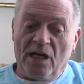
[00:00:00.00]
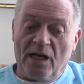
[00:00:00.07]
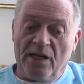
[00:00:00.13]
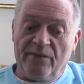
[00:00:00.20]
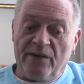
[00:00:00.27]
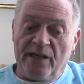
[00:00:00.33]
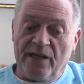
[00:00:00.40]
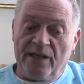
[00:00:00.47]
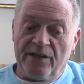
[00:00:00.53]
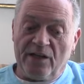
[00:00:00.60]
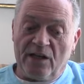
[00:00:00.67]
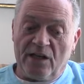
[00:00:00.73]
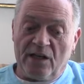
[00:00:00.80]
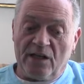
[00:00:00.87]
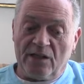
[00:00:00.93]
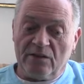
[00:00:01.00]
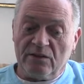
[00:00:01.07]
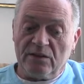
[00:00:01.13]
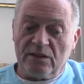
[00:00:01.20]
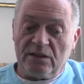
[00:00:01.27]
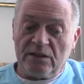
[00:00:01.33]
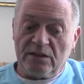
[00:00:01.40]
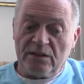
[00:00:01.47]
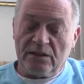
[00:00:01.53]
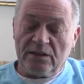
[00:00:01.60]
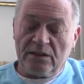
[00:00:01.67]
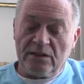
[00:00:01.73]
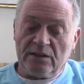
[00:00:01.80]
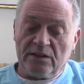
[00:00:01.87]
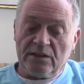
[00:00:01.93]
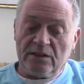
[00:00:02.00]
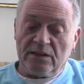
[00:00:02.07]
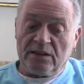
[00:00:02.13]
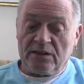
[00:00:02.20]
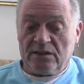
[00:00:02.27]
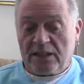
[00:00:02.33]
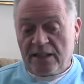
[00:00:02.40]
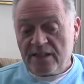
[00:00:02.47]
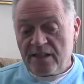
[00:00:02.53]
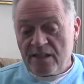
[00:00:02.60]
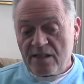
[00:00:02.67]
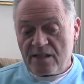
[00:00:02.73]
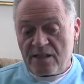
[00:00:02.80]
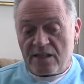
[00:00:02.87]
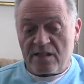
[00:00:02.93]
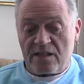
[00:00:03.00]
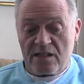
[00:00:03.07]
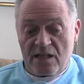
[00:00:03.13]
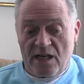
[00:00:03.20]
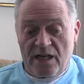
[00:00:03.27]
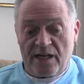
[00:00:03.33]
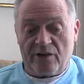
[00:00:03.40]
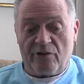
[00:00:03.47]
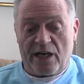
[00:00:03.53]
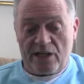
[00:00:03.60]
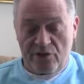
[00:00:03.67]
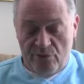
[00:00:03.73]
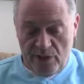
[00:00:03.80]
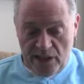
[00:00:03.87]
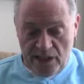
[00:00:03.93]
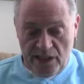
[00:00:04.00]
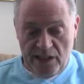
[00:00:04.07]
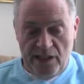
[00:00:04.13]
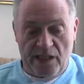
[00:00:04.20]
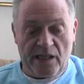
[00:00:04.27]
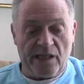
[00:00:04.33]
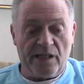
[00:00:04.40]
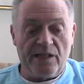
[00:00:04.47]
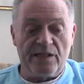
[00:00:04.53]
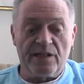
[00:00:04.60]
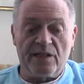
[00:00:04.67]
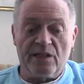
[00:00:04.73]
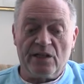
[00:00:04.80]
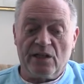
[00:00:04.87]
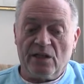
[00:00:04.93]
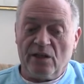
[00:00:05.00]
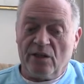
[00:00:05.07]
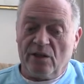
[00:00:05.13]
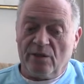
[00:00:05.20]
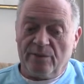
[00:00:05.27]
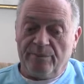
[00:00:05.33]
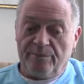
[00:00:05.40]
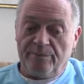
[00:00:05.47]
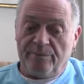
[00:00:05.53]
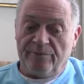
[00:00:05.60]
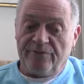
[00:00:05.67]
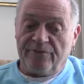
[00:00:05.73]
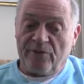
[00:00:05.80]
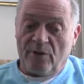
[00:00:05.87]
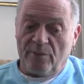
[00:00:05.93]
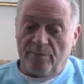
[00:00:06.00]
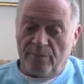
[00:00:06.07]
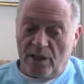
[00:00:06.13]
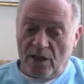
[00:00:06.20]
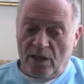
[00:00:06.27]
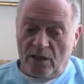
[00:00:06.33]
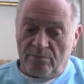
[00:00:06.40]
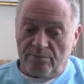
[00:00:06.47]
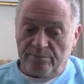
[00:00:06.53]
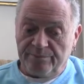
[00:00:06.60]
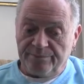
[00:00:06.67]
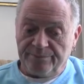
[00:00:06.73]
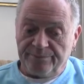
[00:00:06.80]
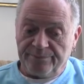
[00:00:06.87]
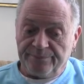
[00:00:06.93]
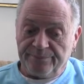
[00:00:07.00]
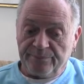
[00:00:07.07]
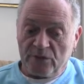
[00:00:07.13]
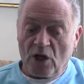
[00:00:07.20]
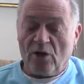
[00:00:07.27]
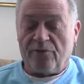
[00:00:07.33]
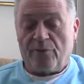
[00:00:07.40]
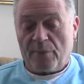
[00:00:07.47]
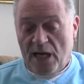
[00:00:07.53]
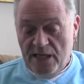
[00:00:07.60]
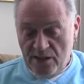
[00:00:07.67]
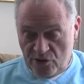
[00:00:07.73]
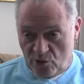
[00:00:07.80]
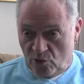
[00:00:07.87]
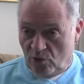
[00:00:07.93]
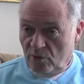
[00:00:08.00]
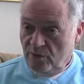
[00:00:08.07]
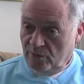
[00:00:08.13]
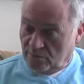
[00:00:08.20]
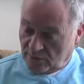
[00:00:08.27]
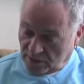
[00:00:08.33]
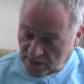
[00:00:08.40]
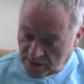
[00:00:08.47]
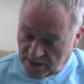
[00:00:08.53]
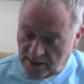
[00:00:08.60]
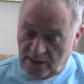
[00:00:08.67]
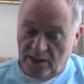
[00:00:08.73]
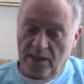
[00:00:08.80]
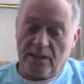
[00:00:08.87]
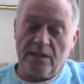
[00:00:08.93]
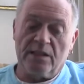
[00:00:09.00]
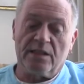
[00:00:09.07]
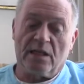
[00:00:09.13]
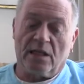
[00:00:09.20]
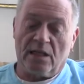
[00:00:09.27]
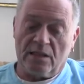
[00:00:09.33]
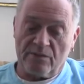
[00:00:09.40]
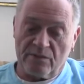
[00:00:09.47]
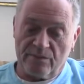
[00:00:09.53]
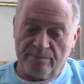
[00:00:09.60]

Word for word: and then uh, in 1969 I graduated and from from um, oh from high school okay and, and uh,